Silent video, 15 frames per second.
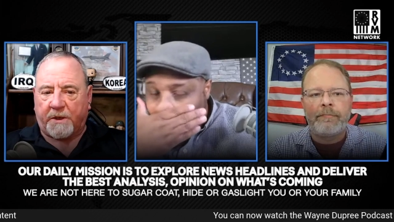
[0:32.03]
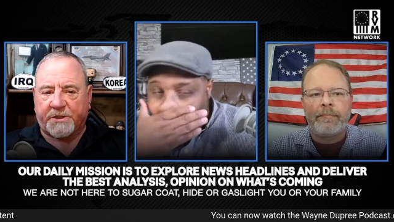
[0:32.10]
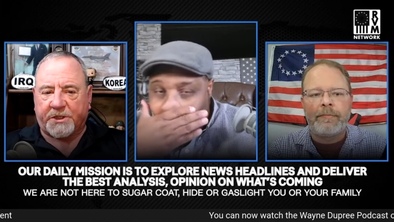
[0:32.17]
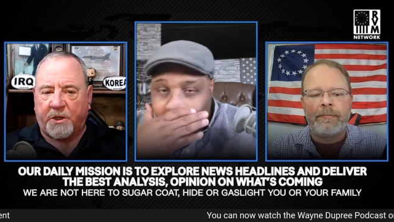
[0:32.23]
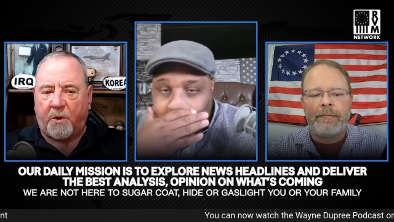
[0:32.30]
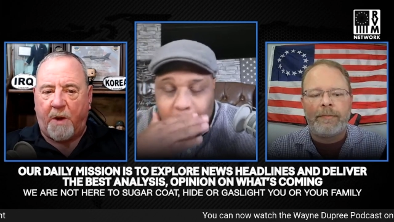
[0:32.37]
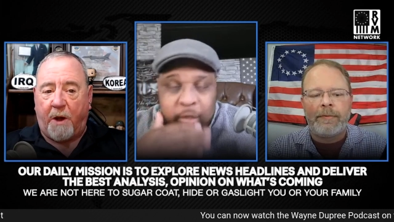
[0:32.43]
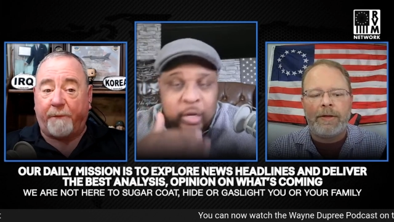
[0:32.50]
Speaker 1: works
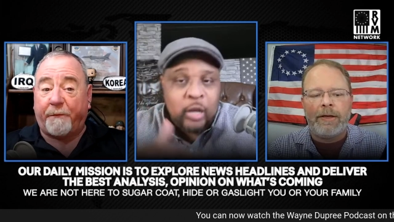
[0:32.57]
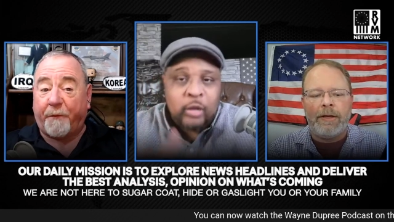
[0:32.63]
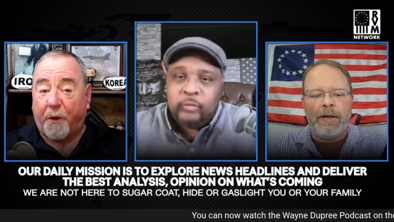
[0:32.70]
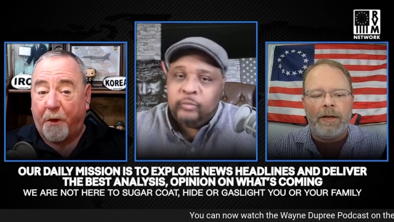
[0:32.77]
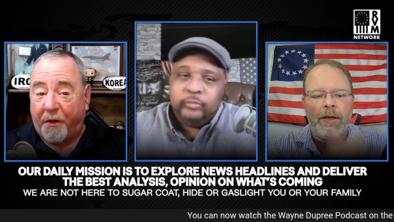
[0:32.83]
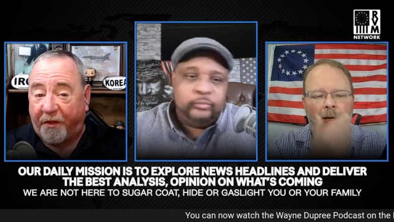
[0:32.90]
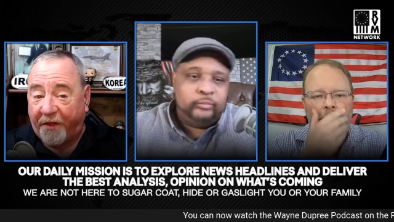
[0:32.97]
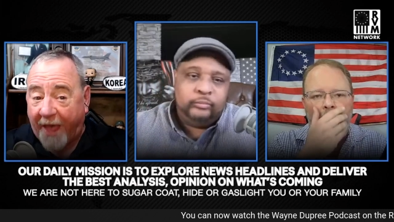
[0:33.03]
so well
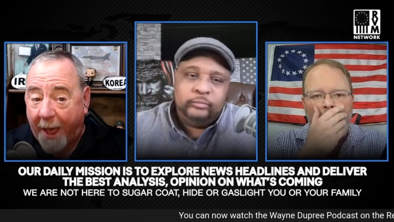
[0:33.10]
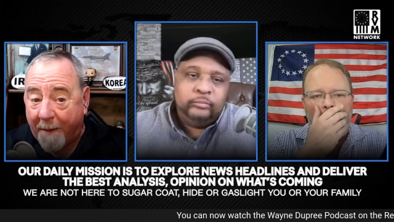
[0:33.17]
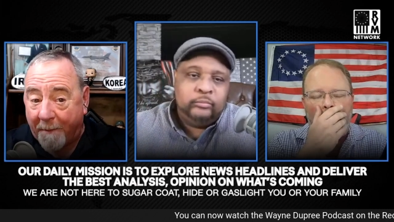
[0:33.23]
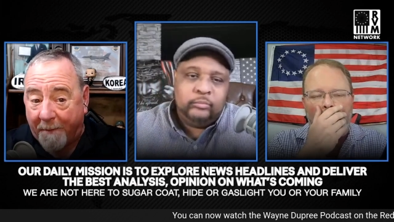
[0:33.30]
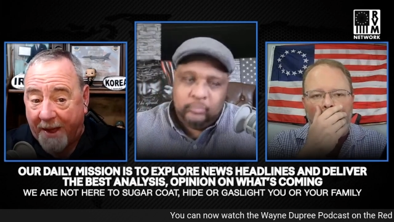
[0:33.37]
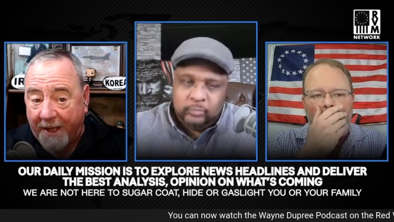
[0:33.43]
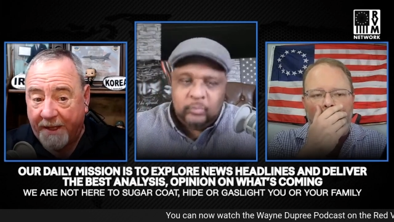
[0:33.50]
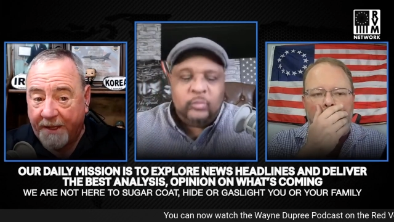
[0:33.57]
for
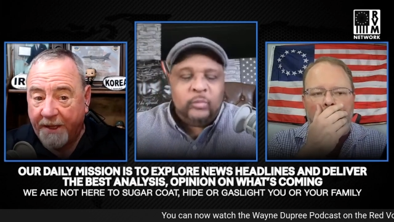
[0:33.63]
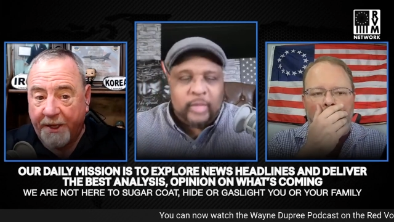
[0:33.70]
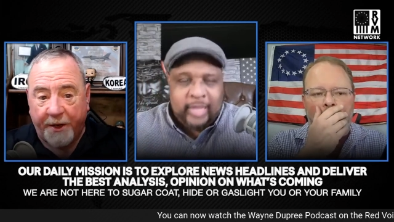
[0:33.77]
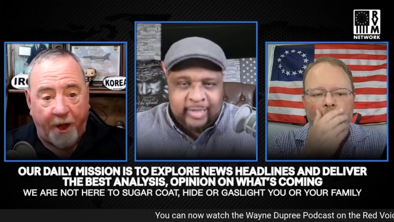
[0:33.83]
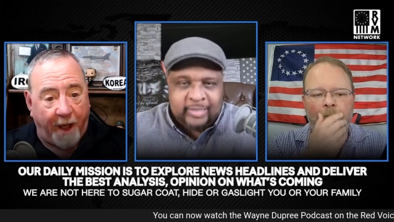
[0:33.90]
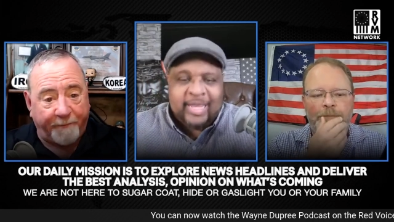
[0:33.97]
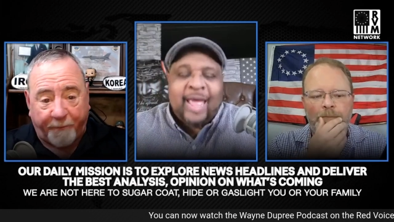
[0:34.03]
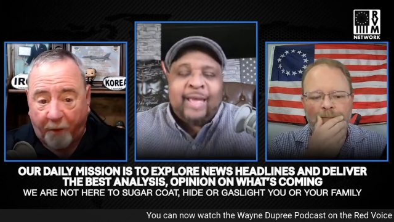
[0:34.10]
them,
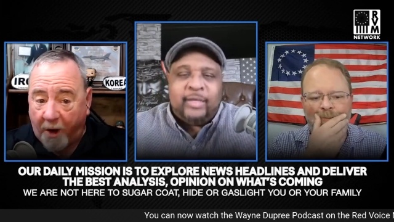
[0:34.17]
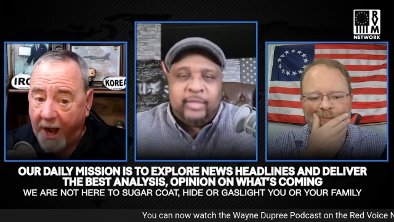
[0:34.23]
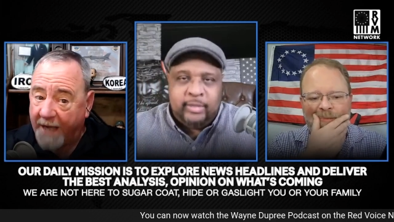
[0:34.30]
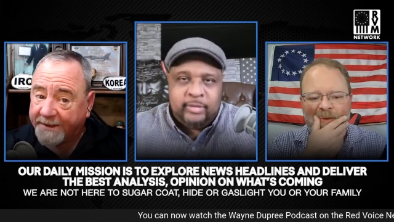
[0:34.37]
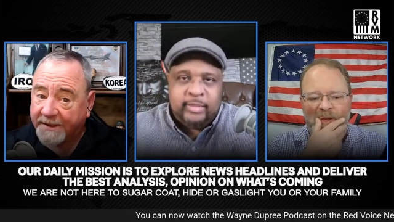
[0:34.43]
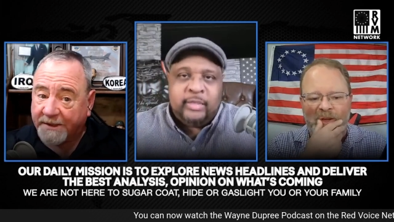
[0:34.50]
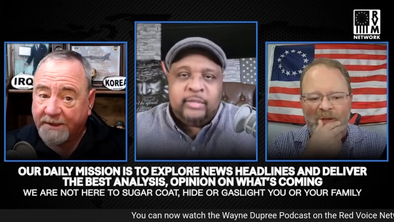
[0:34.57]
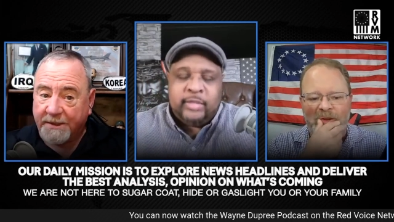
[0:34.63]
exactly. not for
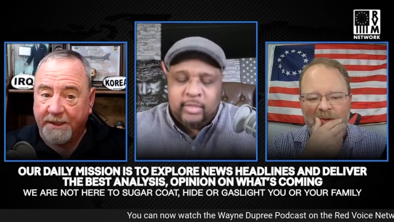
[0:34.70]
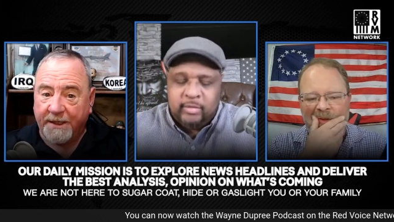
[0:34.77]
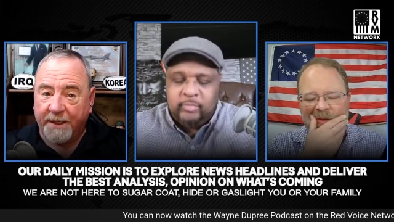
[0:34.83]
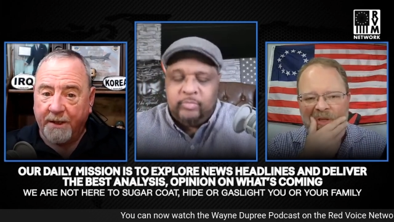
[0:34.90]
us.